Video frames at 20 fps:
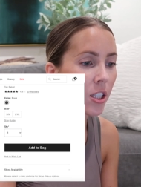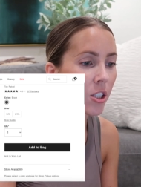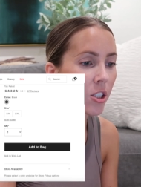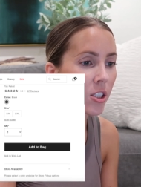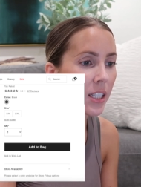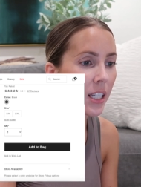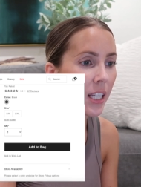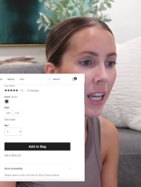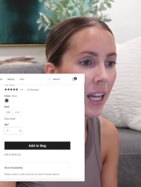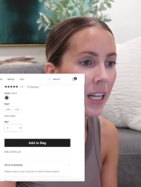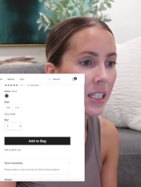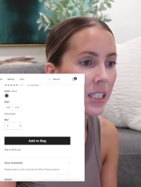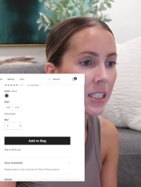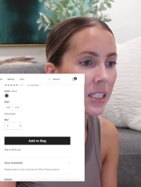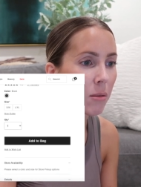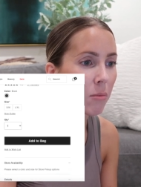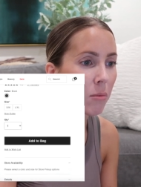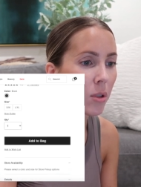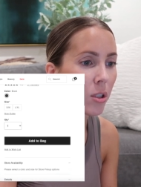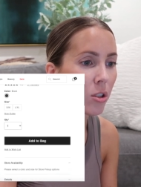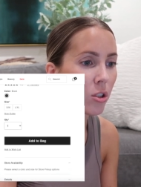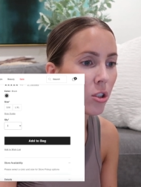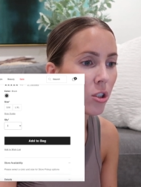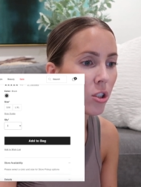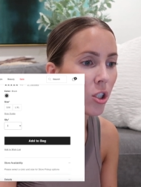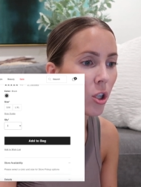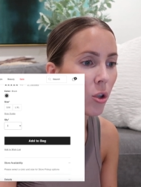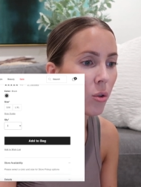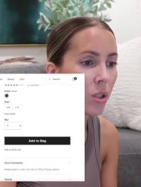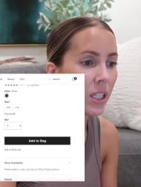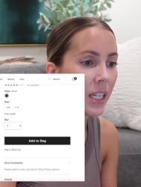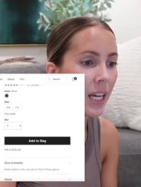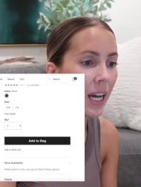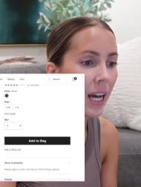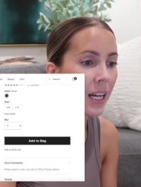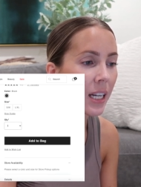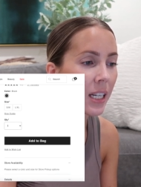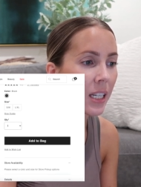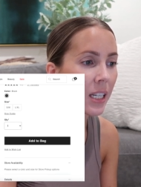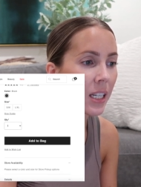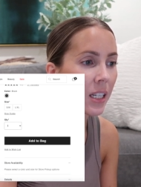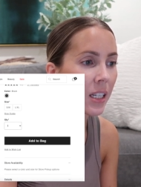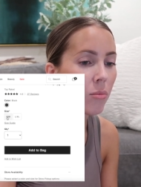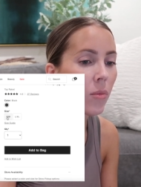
Looks like it has some zodiac.